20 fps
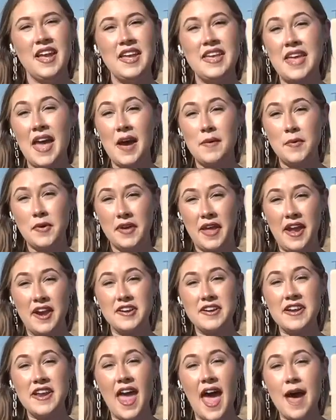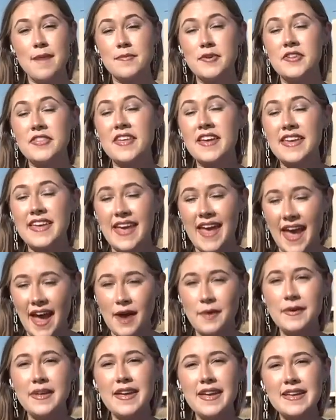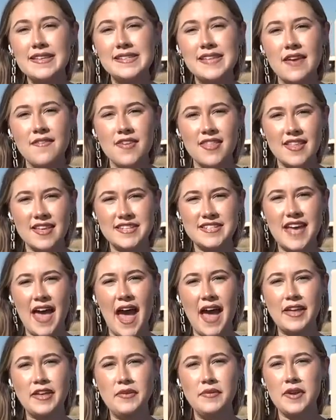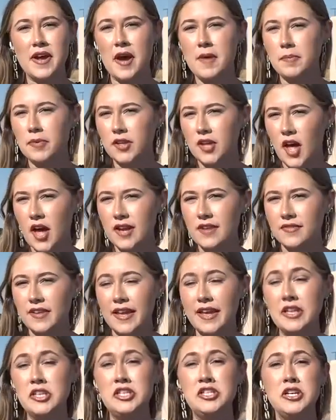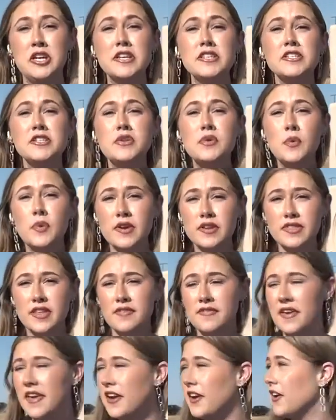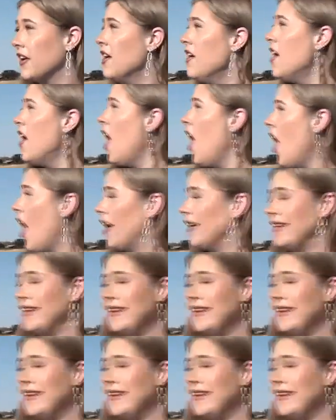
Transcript: Yeah, well, Karin and Abner, the county is giving the tag unit a plot of land just north of here on